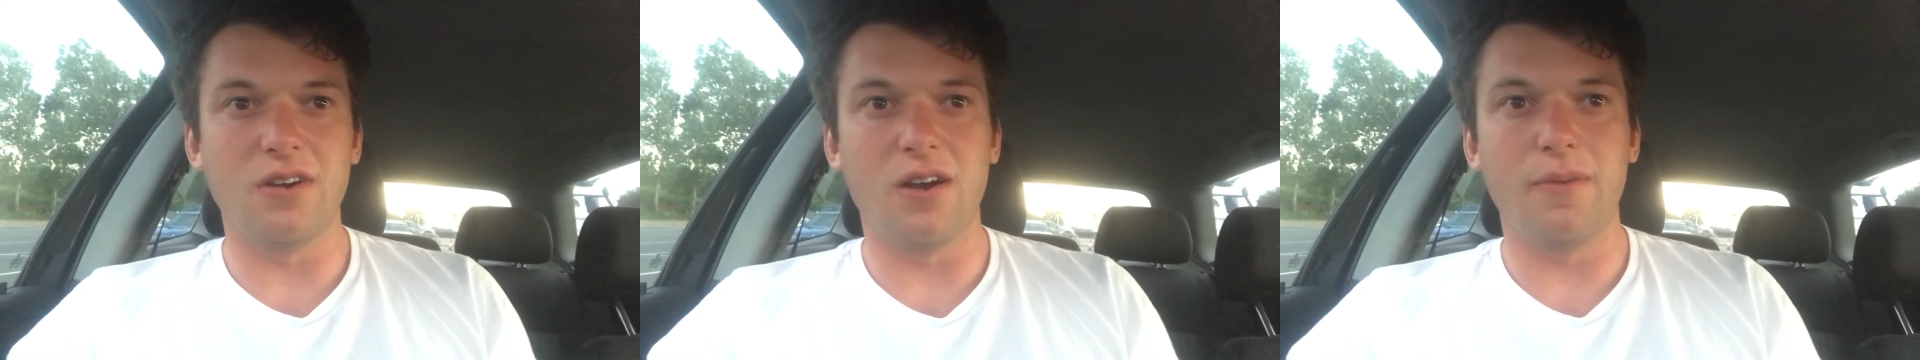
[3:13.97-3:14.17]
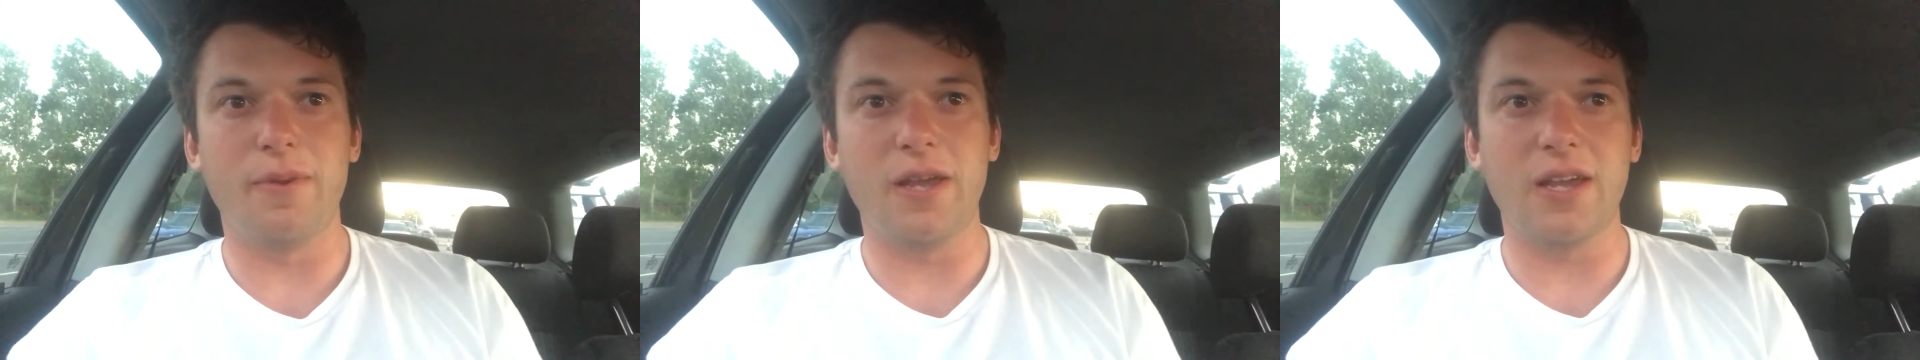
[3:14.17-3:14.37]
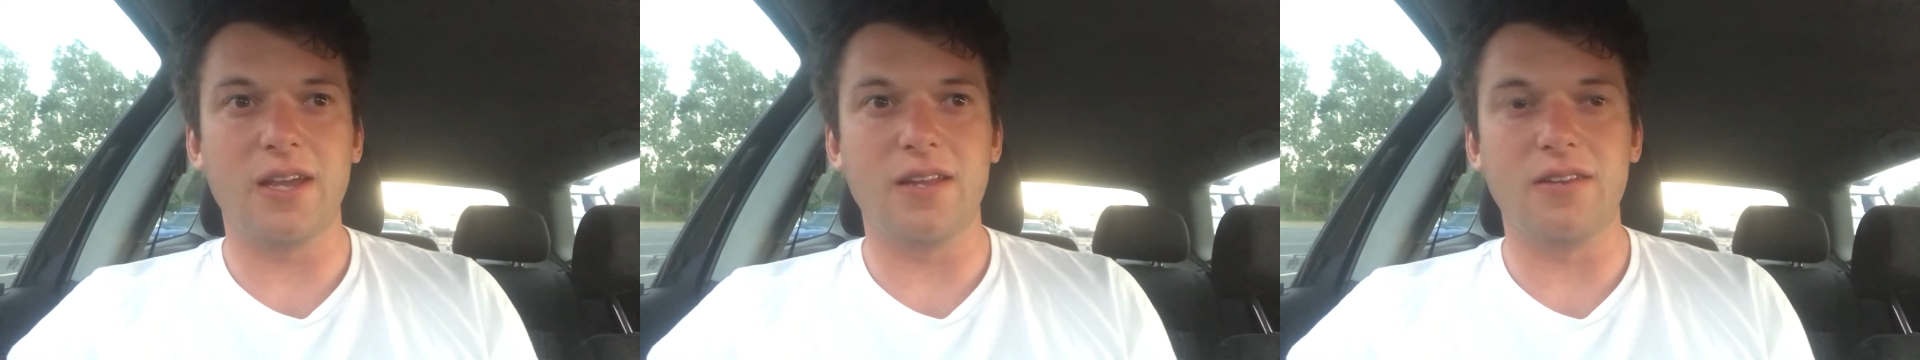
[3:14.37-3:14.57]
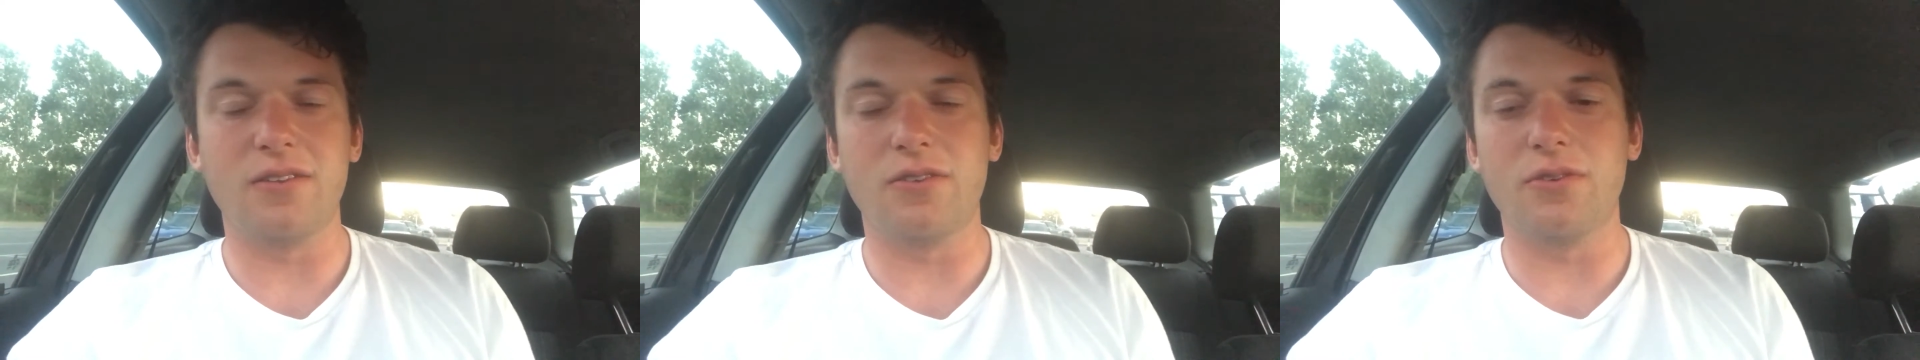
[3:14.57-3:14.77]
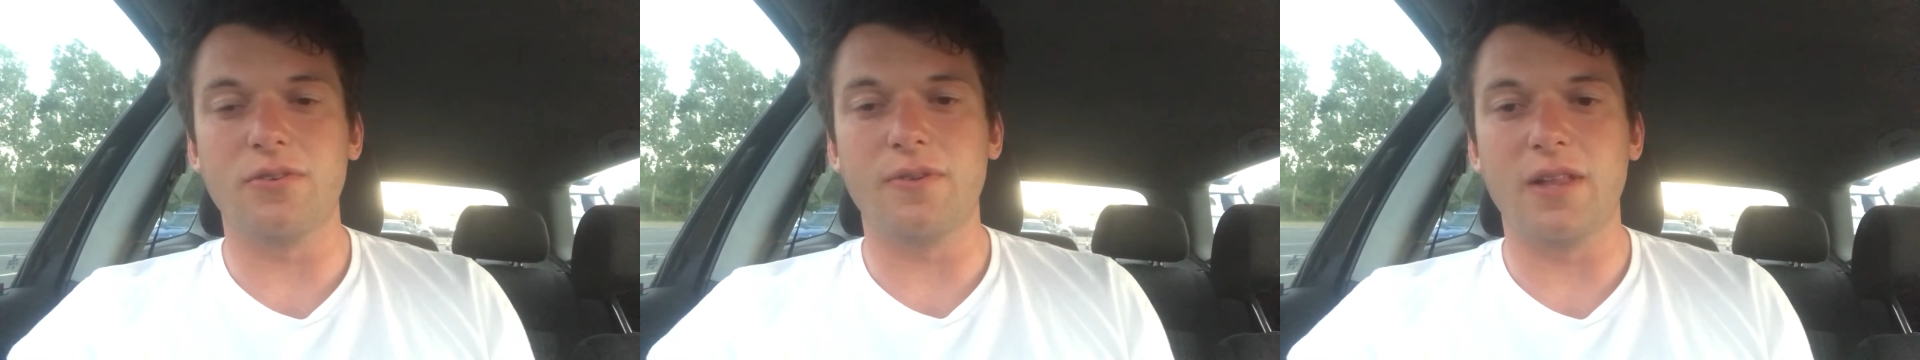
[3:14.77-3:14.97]
jibing
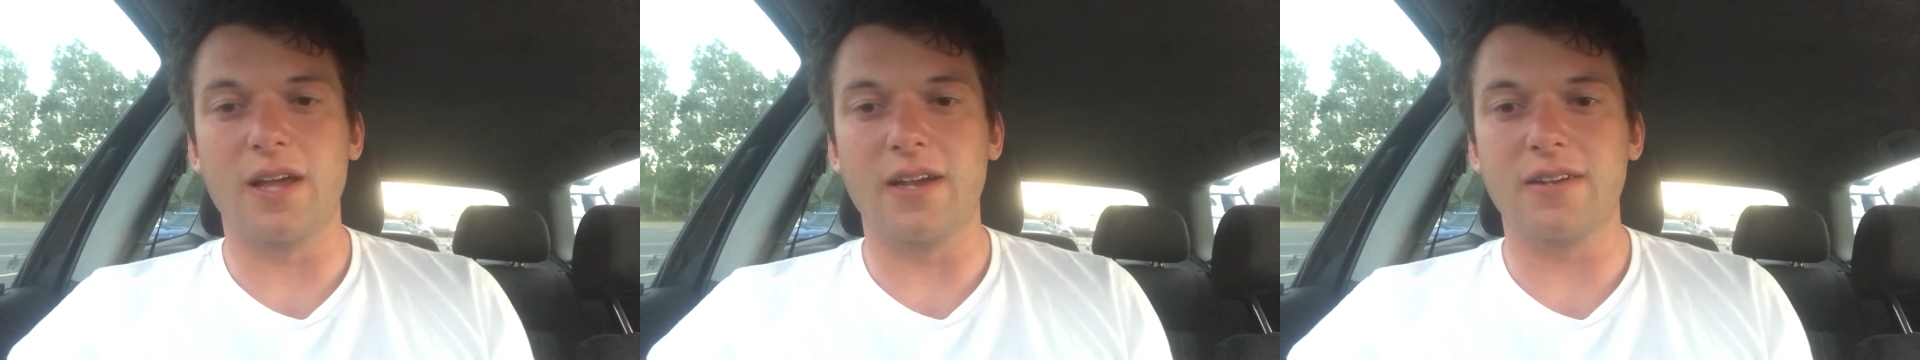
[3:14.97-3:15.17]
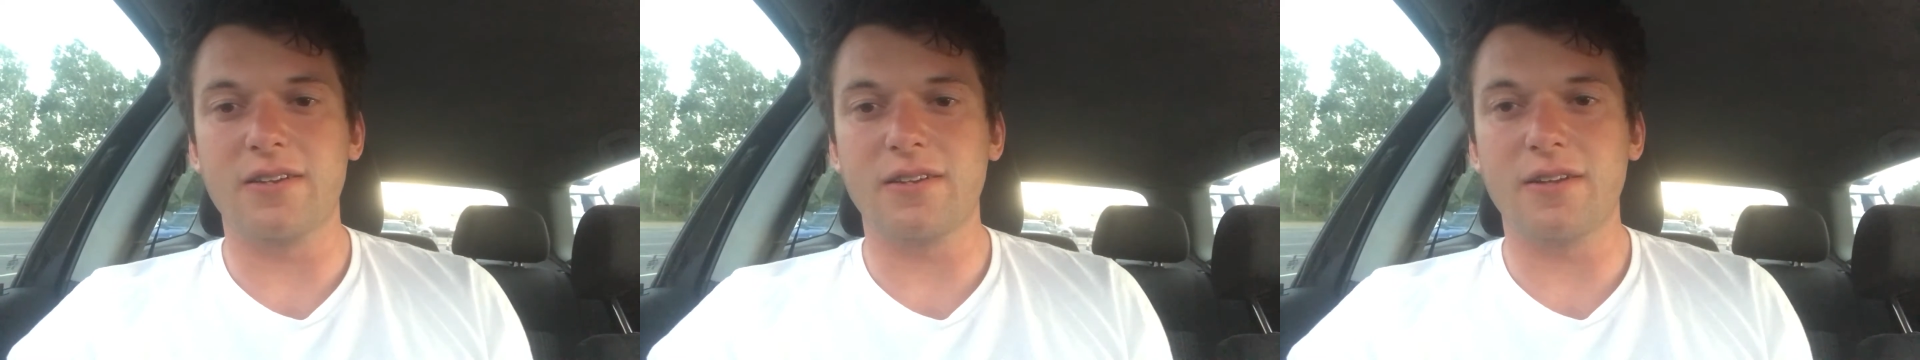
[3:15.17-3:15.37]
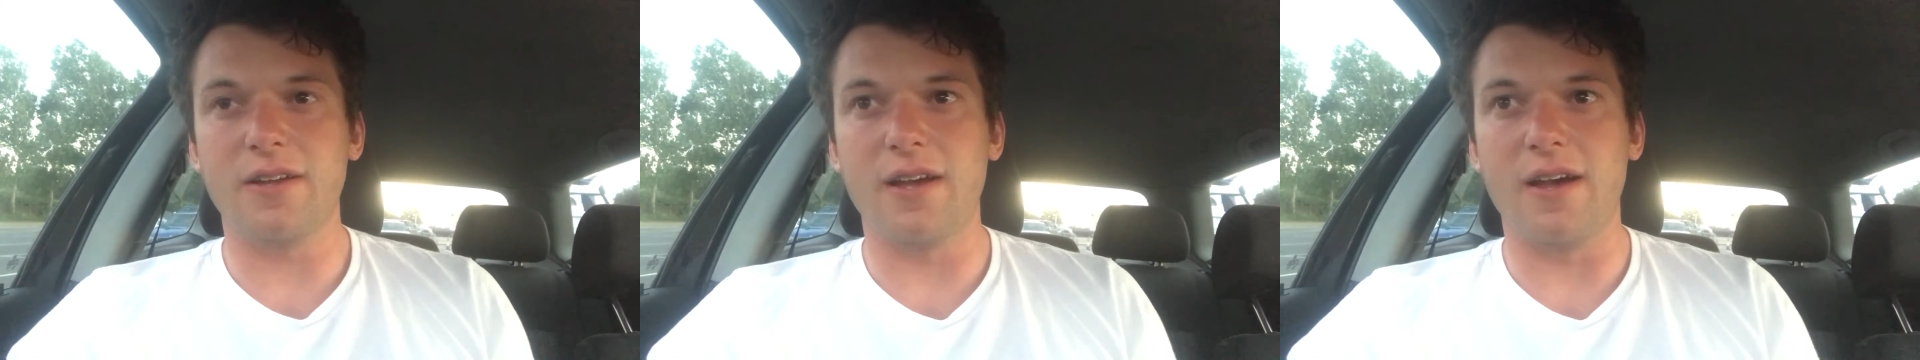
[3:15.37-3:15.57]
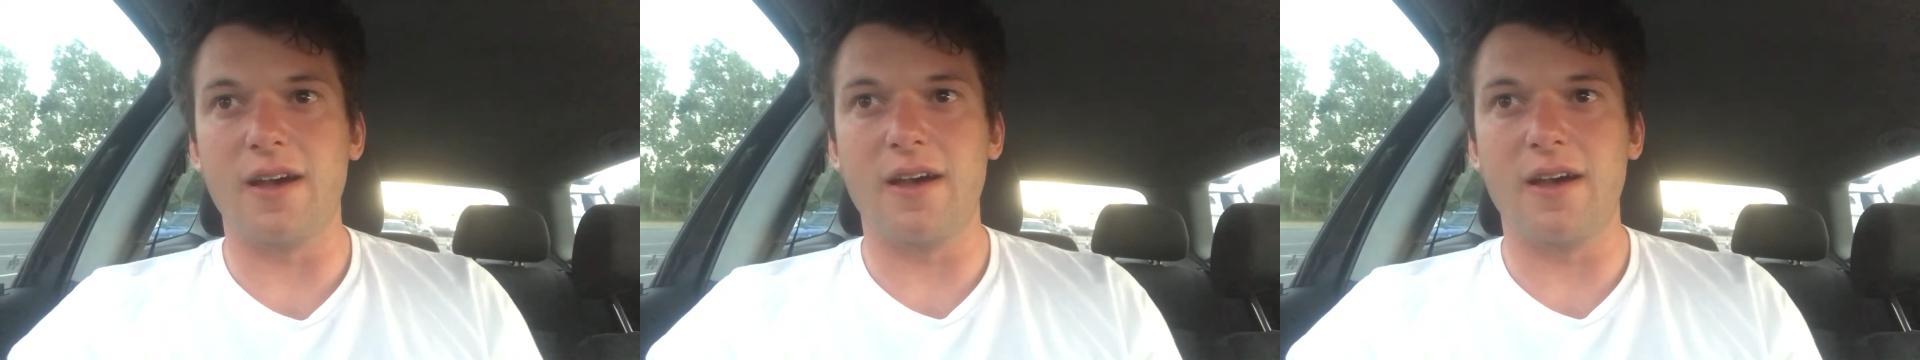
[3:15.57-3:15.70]
and like